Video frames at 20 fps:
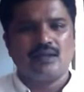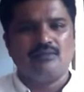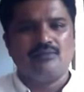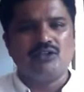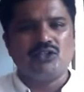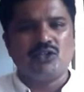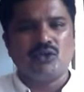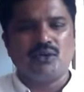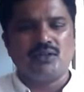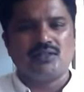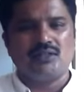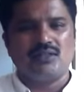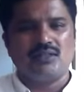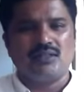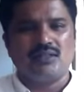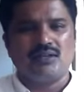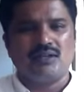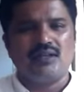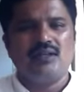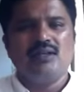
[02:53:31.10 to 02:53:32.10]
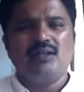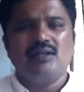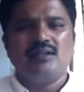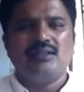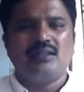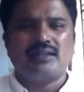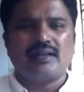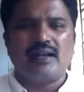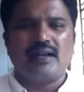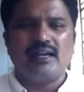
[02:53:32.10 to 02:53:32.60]
Vicious antandre
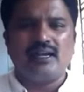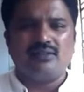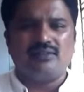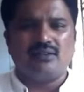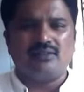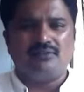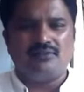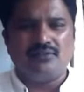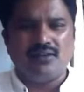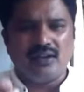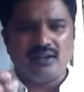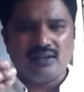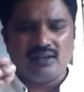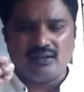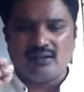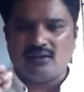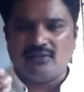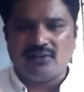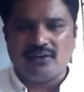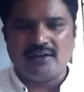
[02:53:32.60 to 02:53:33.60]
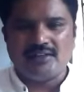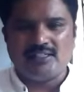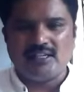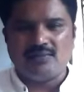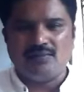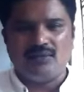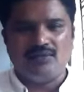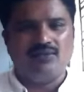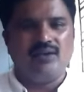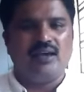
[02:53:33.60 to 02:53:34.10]
the kind of a very, for
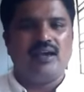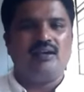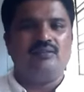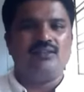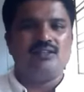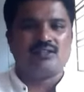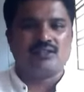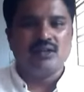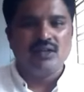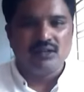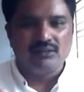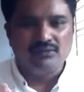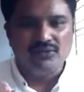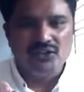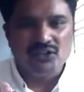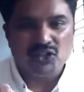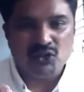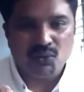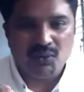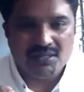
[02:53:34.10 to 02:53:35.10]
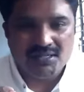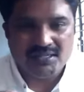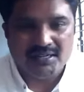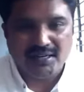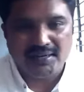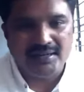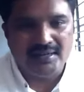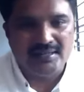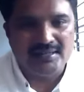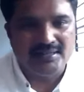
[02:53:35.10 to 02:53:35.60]
example, we have these vicious
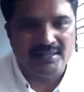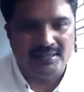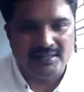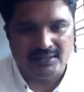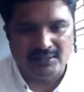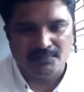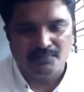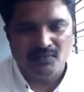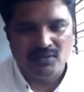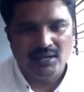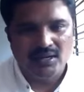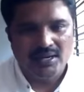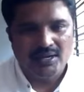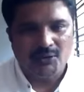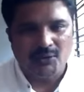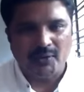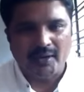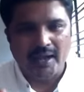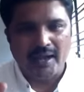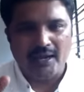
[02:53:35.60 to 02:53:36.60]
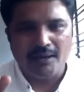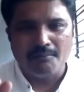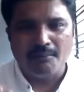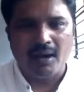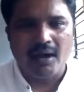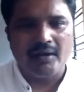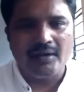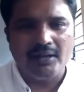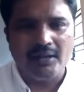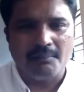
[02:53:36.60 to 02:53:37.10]
tendencies to gain
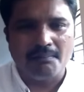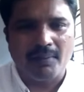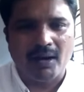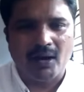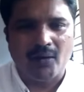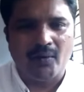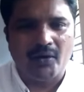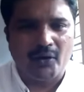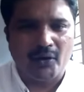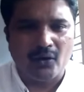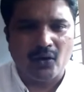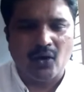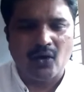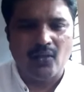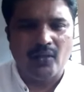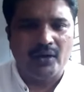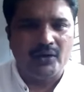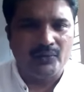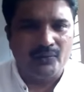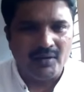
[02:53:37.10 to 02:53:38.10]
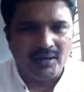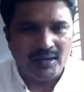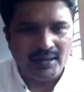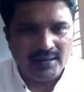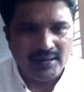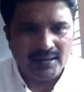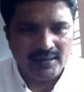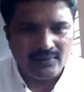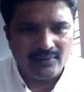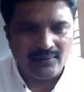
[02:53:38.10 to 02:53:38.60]
money, power, and all that.
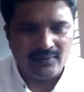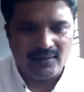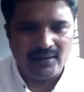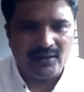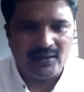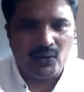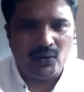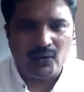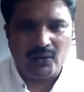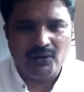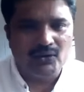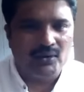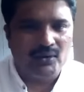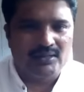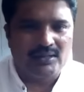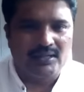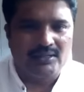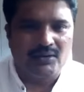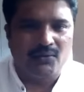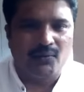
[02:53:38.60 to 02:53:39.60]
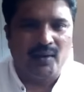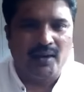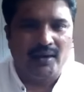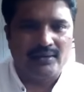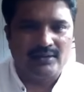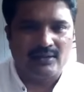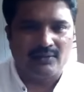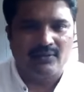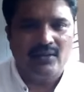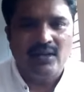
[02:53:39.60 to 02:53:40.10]
We go into such a
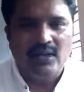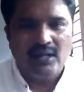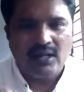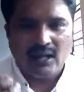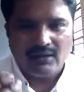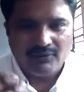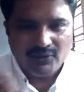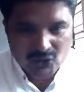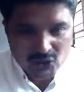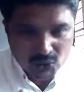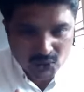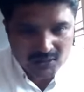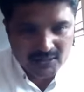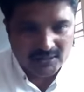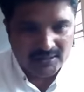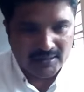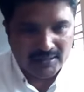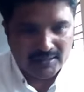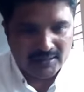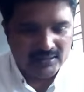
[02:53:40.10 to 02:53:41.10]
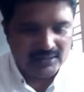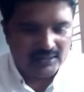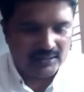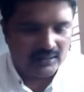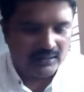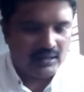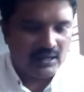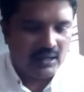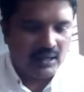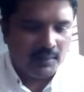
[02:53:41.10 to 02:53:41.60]
ways of a vicious
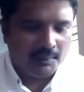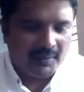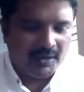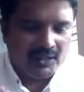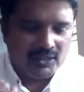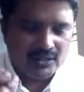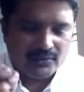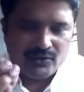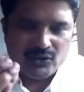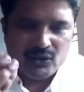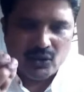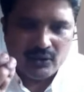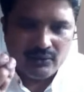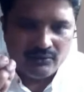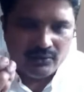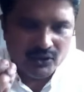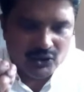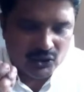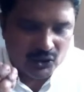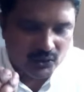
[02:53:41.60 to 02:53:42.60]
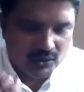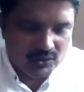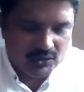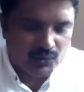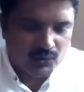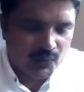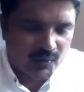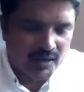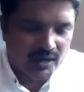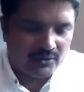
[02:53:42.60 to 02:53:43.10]
tendency because of his own
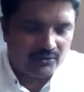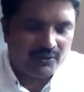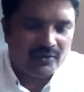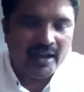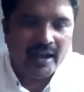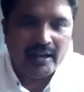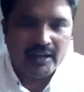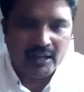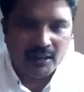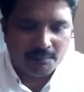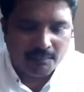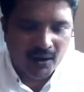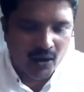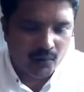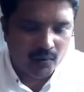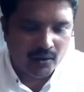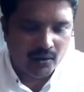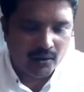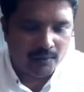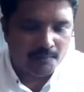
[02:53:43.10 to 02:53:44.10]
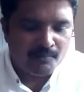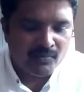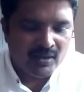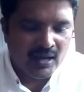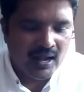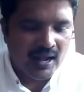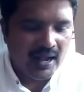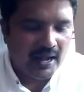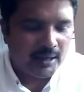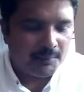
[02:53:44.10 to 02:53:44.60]
vicious way of gaining power
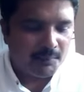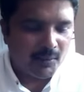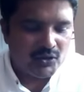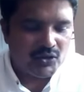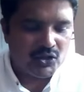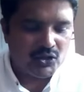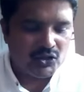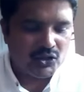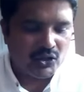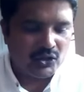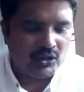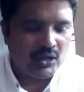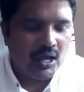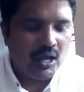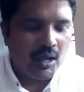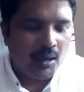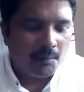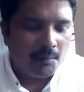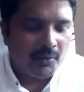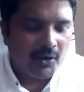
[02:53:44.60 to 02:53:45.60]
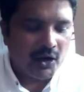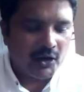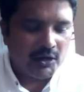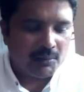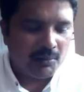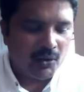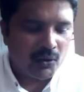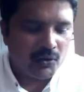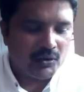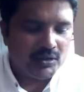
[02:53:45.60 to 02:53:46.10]
and position brought
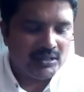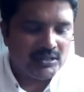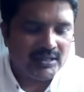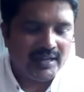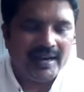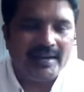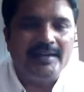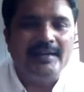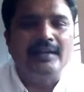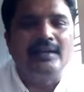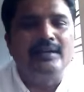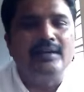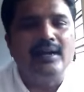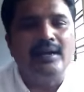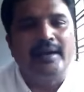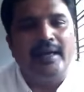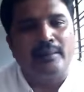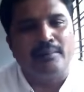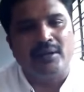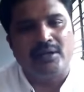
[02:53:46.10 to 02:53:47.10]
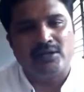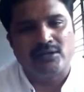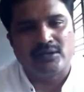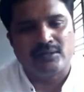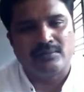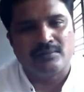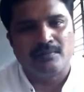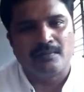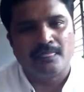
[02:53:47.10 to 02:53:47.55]
about his eternal damnation.